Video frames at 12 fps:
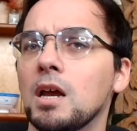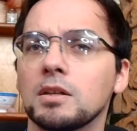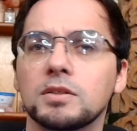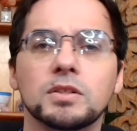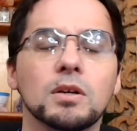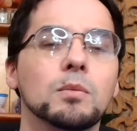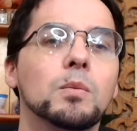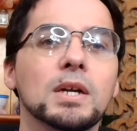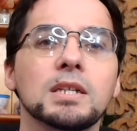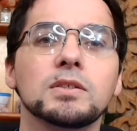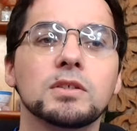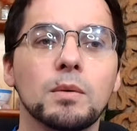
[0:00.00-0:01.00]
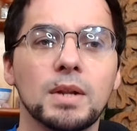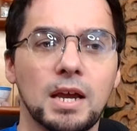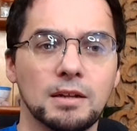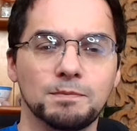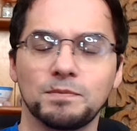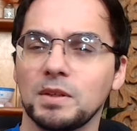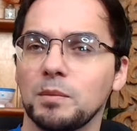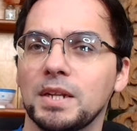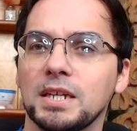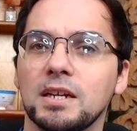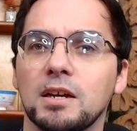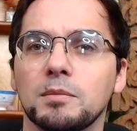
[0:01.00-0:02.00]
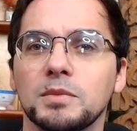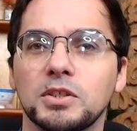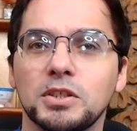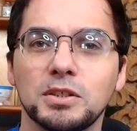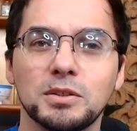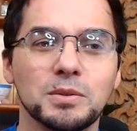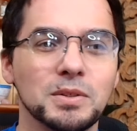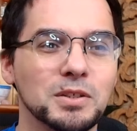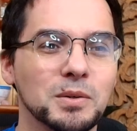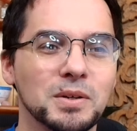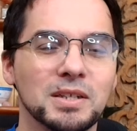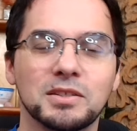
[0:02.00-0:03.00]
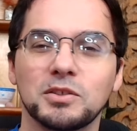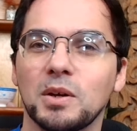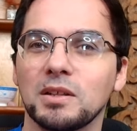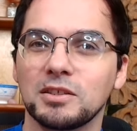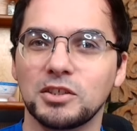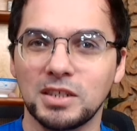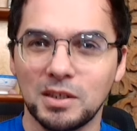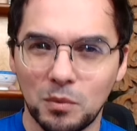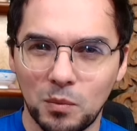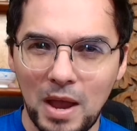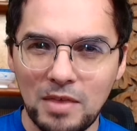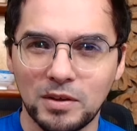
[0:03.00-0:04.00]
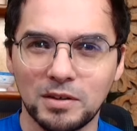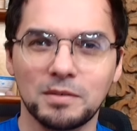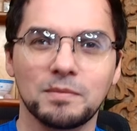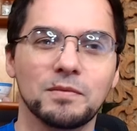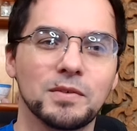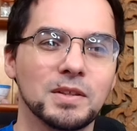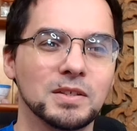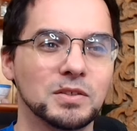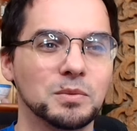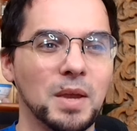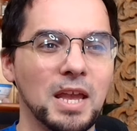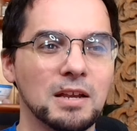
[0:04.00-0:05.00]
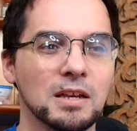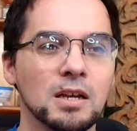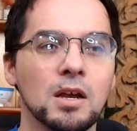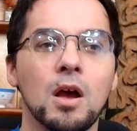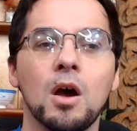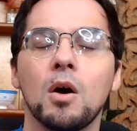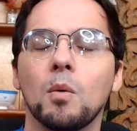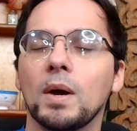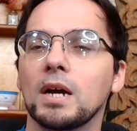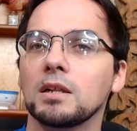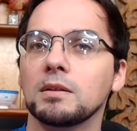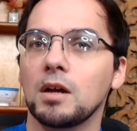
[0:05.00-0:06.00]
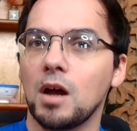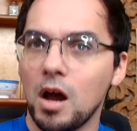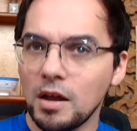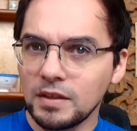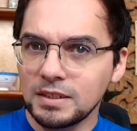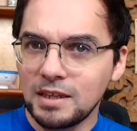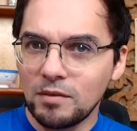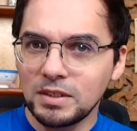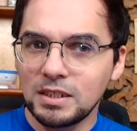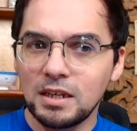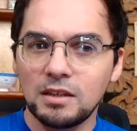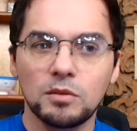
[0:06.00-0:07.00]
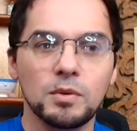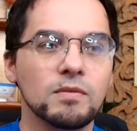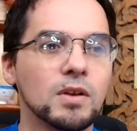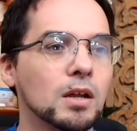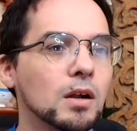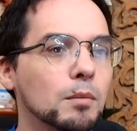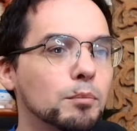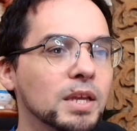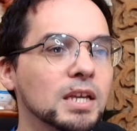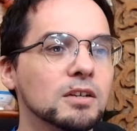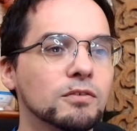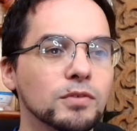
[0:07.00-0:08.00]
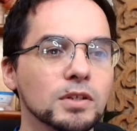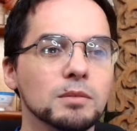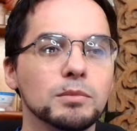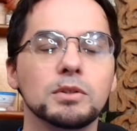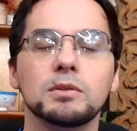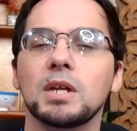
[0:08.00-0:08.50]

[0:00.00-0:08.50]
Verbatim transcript: So what is going on when it comes to your astrology weather for this week? Well, on the seventeenth, we've got our big full moon